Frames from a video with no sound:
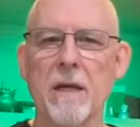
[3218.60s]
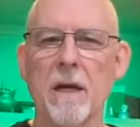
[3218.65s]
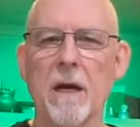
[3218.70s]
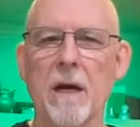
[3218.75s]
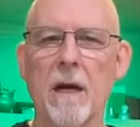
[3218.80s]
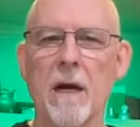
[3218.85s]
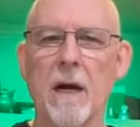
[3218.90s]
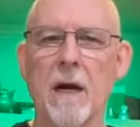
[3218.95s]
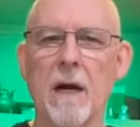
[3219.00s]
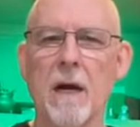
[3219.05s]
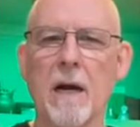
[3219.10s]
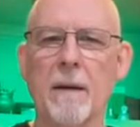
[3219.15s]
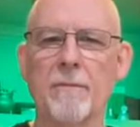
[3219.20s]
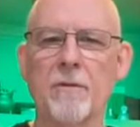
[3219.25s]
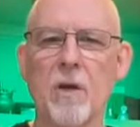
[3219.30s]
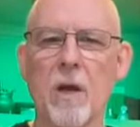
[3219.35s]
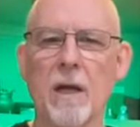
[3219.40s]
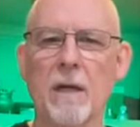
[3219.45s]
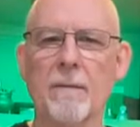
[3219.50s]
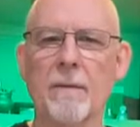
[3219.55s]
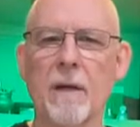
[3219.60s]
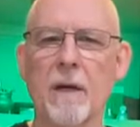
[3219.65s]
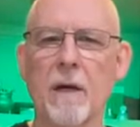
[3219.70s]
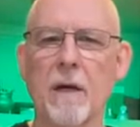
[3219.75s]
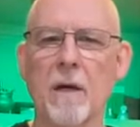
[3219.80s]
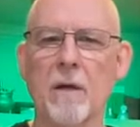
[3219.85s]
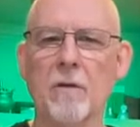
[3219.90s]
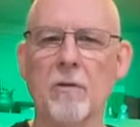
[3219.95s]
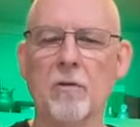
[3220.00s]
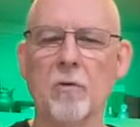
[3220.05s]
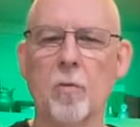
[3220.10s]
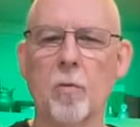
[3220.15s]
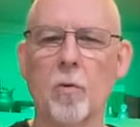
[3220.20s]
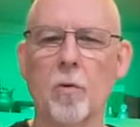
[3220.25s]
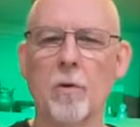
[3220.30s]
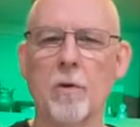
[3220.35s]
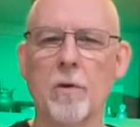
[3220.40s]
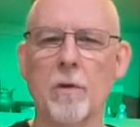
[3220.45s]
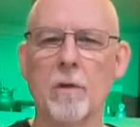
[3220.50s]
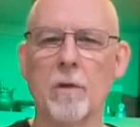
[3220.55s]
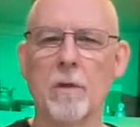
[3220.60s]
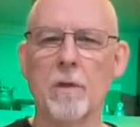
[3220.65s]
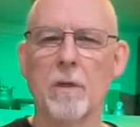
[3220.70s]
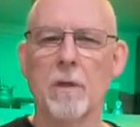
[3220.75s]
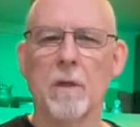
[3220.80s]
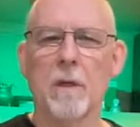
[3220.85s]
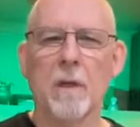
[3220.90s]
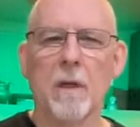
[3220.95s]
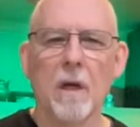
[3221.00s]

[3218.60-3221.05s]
I'm talking about quarter.